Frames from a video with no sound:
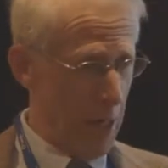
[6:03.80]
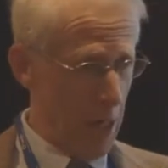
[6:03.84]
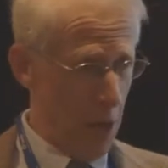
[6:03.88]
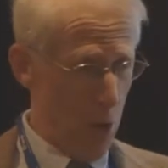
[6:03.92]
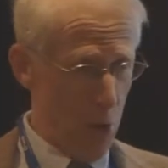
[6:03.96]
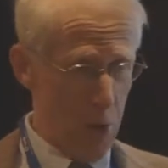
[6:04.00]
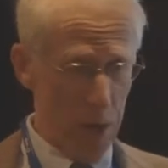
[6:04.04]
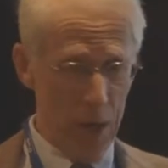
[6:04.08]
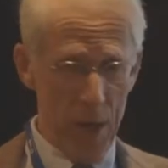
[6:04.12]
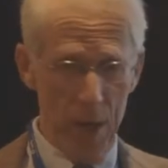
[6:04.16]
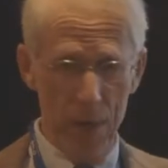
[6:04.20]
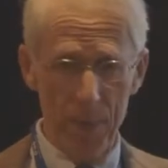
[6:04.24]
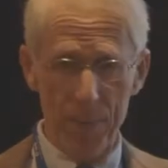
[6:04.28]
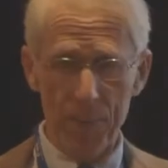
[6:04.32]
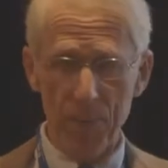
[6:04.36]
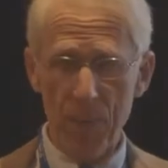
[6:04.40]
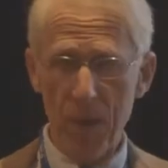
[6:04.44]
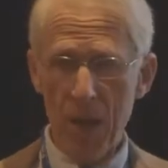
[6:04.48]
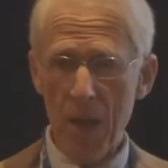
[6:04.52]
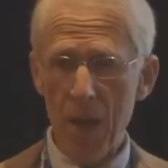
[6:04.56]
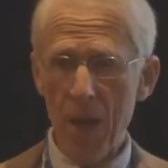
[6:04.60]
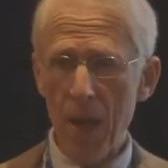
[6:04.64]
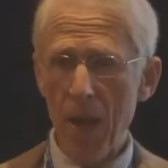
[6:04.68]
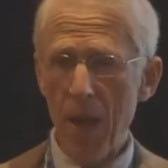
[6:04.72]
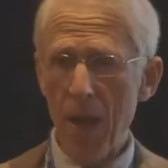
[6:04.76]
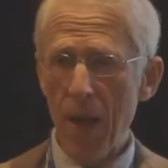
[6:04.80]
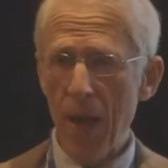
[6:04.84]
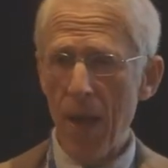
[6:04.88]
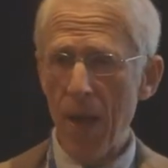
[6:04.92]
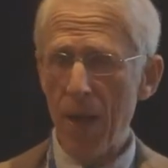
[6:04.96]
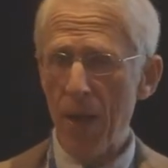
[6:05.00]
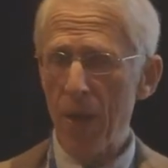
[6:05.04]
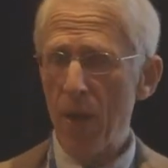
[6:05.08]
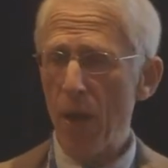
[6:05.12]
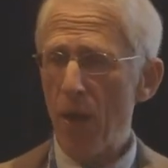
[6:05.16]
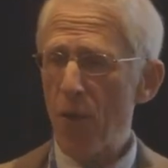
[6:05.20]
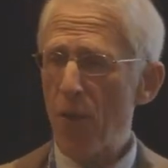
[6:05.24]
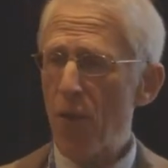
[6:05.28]
area,
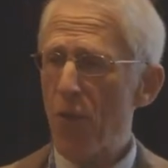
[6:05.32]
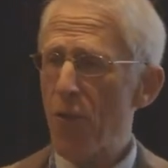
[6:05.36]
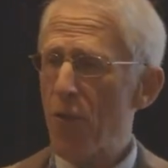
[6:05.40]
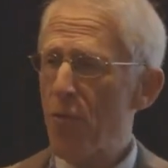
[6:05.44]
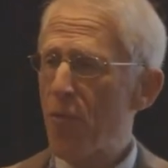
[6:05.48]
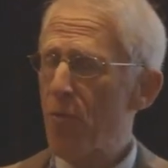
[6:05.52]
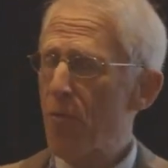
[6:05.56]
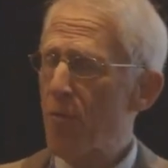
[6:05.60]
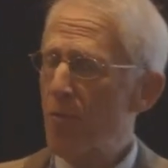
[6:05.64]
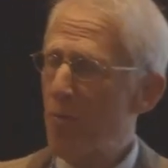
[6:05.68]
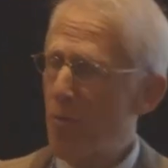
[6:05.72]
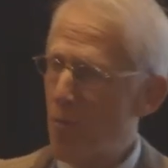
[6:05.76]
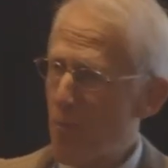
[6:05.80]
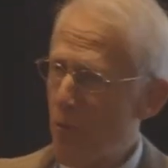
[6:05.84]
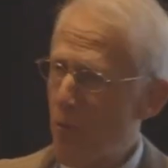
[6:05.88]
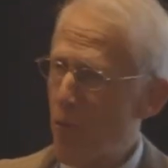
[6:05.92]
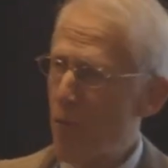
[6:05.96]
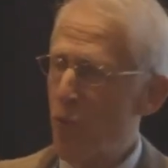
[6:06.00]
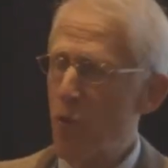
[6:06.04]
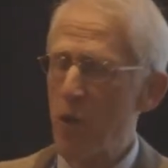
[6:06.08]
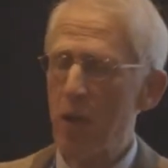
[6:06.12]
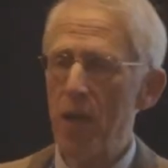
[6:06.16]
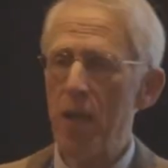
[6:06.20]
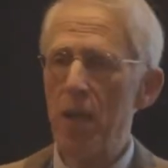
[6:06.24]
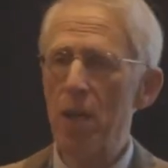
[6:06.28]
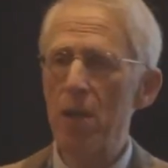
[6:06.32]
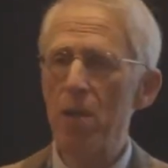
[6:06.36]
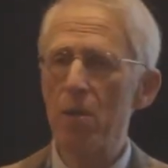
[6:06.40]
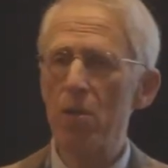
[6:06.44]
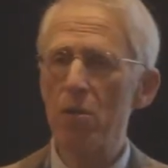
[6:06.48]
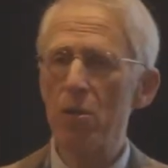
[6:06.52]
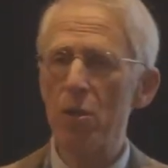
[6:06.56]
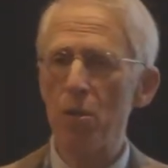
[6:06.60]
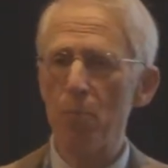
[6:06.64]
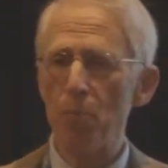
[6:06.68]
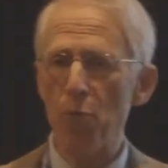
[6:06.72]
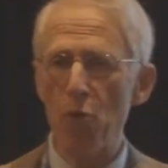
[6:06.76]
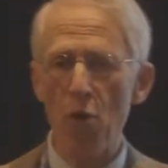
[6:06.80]
and another 3
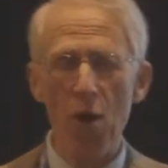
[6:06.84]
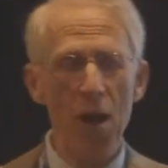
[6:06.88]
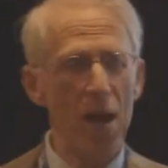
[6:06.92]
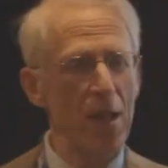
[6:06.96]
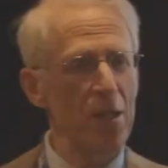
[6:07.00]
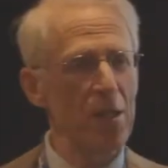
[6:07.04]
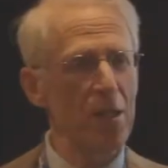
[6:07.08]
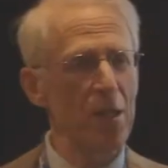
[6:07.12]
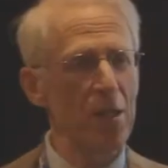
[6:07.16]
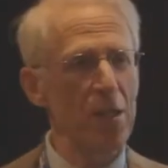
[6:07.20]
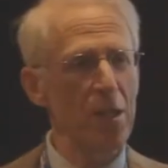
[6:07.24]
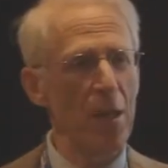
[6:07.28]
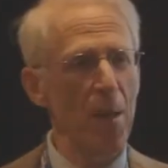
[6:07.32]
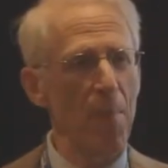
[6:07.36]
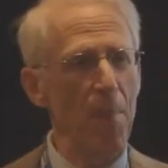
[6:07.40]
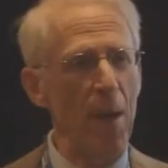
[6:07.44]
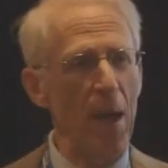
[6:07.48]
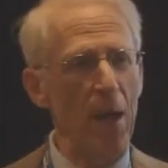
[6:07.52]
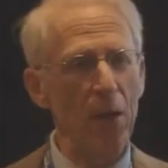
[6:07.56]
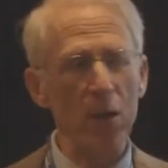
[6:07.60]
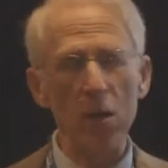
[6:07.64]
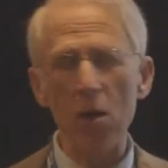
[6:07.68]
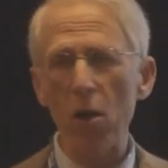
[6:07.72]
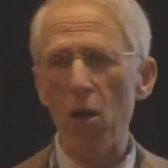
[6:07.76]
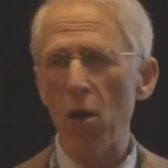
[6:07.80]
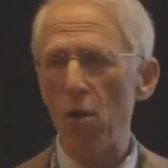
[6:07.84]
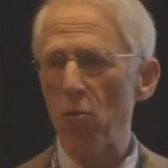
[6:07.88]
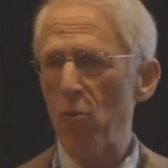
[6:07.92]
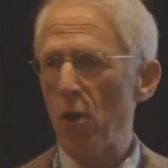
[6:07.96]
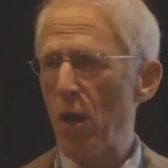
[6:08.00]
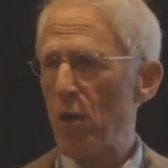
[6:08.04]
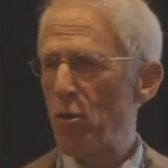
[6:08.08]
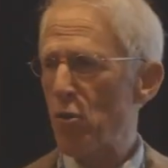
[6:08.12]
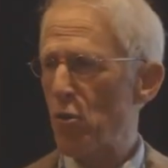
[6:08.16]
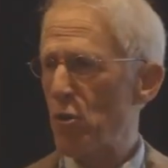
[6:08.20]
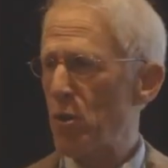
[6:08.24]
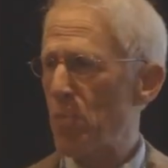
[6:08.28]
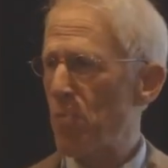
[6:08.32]
surprises about Carl
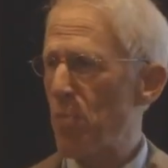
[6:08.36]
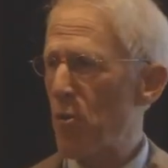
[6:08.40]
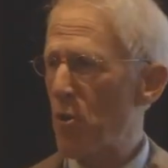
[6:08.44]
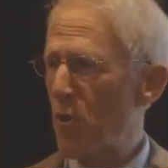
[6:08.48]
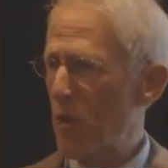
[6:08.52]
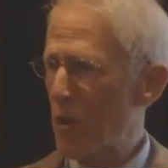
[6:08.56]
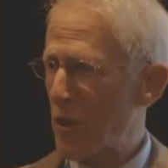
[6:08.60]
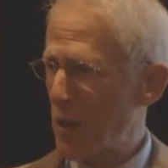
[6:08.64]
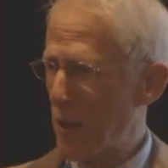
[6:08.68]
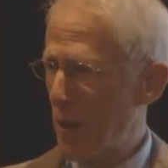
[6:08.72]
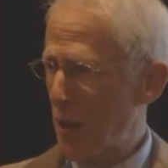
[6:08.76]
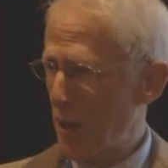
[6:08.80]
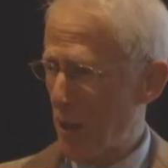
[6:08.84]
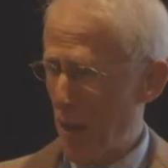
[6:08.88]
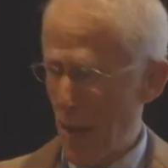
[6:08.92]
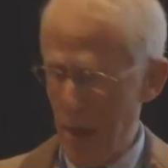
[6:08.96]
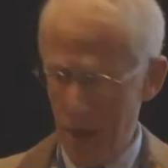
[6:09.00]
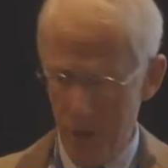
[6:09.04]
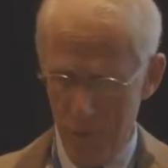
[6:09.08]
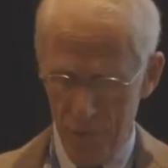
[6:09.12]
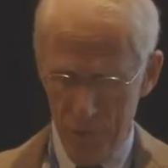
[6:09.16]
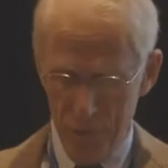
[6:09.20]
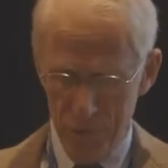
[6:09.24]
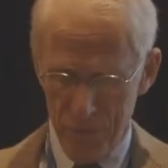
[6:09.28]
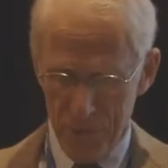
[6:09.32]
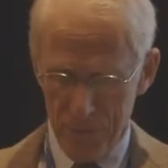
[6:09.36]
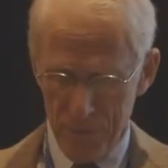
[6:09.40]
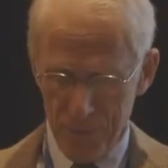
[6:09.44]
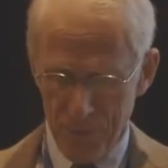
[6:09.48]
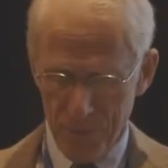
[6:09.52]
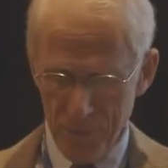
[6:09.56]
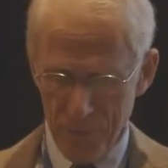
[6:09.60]
Rogers' personal life.